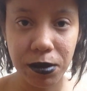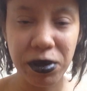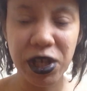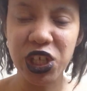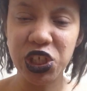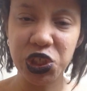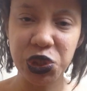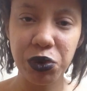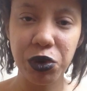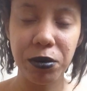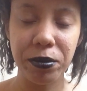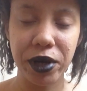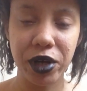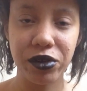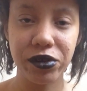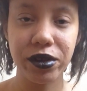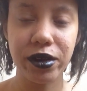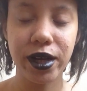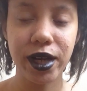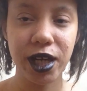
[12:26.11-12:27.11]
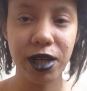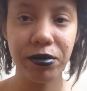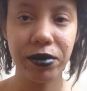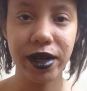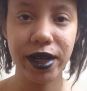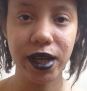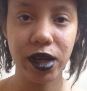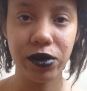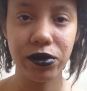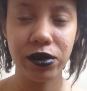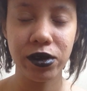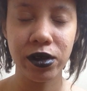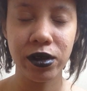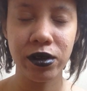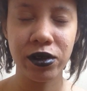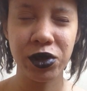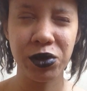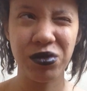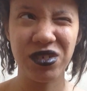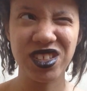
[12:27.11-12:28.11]
because you are better than anybody out
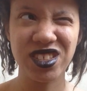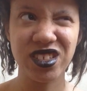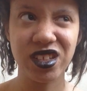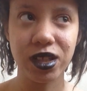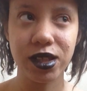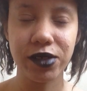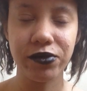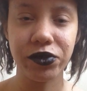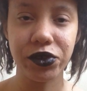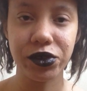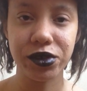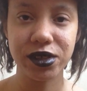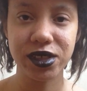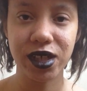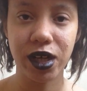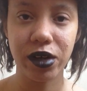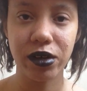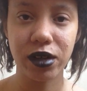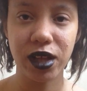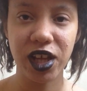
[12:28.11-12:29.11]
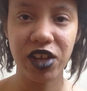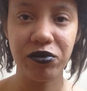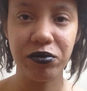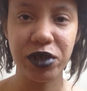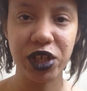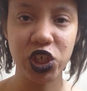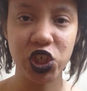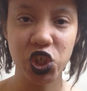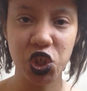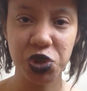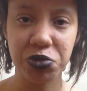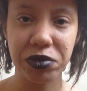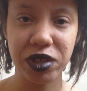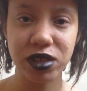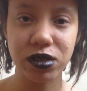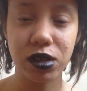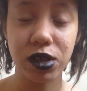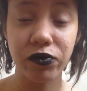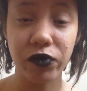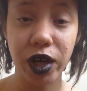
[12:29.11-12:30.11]
there that wants to live their entire life being
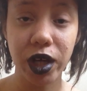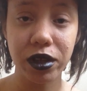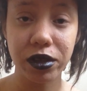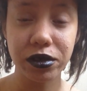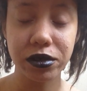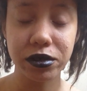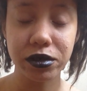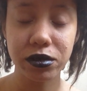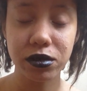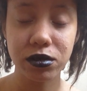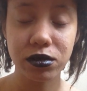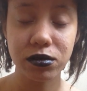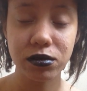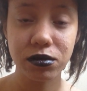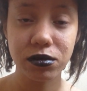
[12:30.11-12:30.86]
judgmental of others.